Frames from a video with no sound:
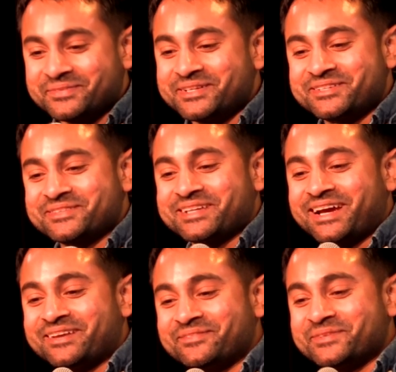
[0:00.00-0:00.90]
which was
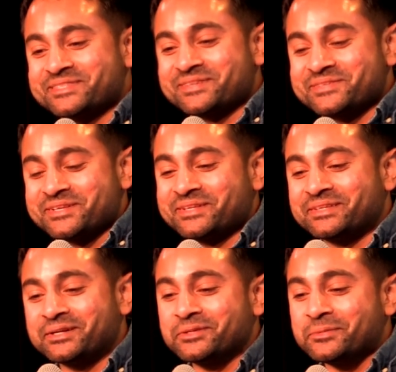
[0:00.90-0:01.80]
kind of was a
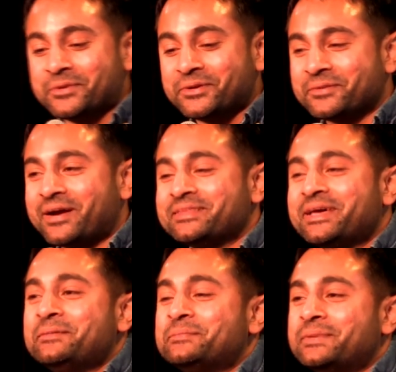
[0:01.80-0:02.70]
little loophole around
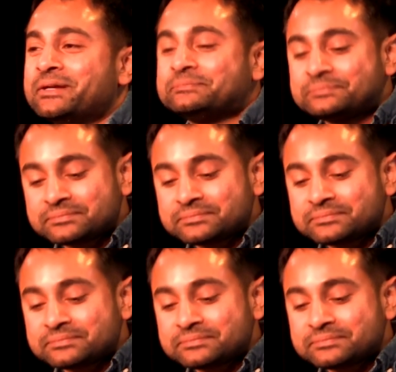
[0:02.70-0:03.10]
that. But